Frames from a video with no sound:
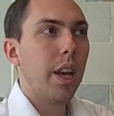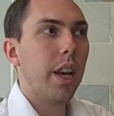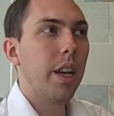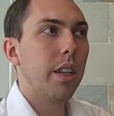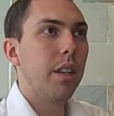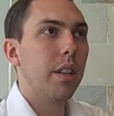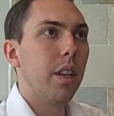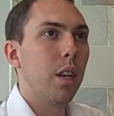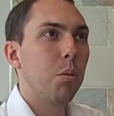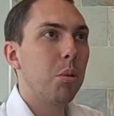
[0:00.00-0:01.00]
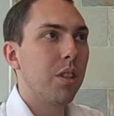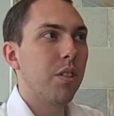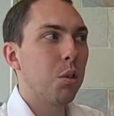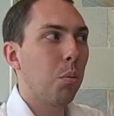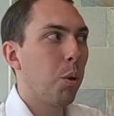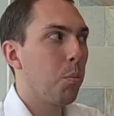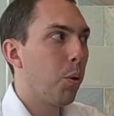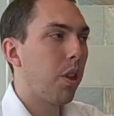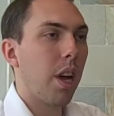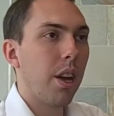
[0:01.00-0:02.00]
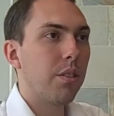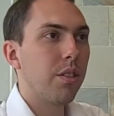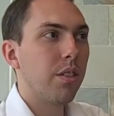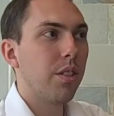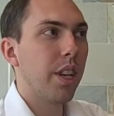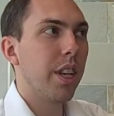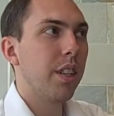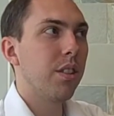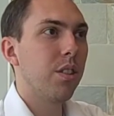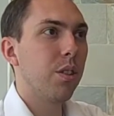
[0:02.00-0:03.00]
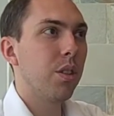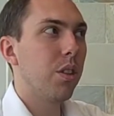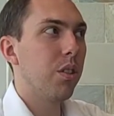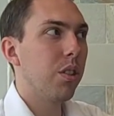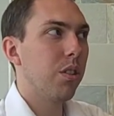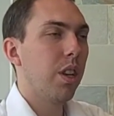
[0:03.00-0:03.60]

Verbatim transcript: and because um, they're they're both clouds, and so you know you,